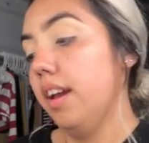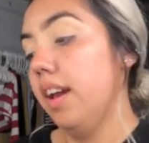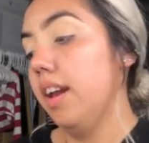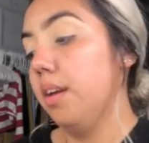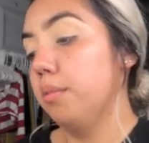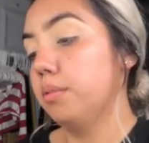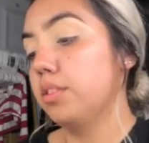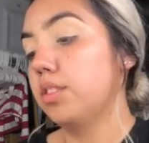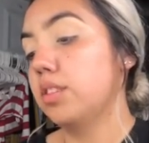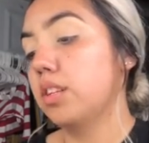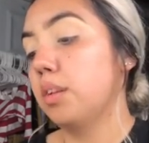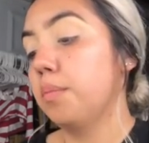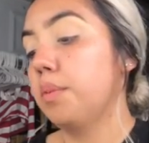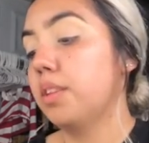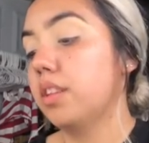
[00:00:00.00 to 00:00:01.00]
And we're just
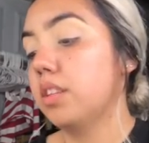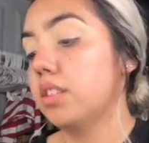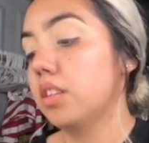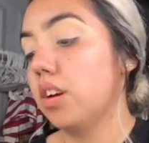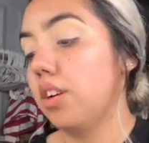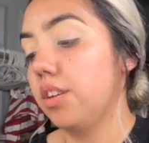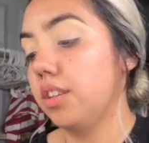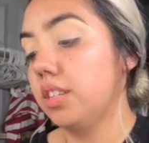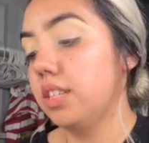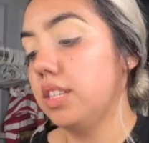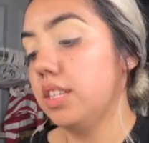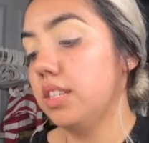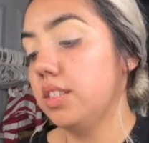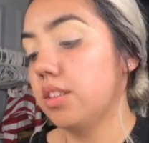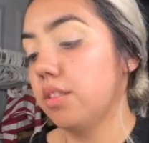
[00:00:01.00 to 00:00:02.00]
going to put this on the
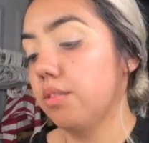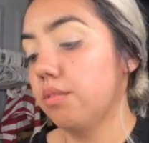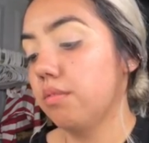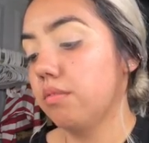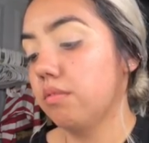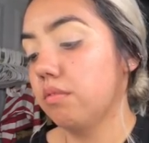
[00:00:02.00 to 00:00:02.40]
T-zone,